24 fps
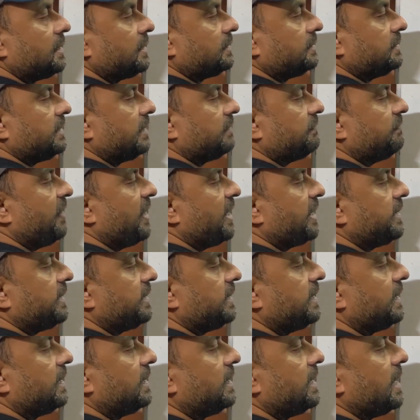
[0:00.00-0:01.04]
that
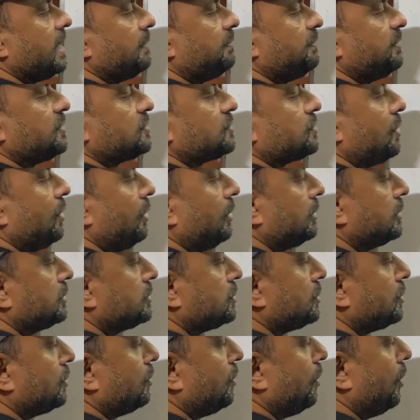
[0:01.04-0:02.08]
vertical gap is
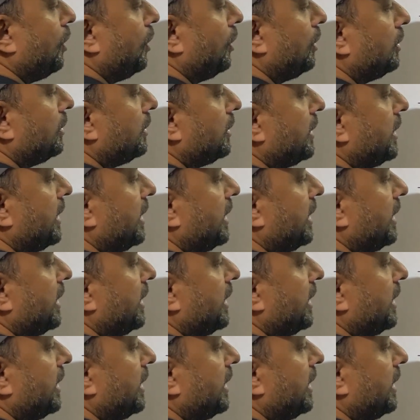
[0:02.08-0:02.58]
also called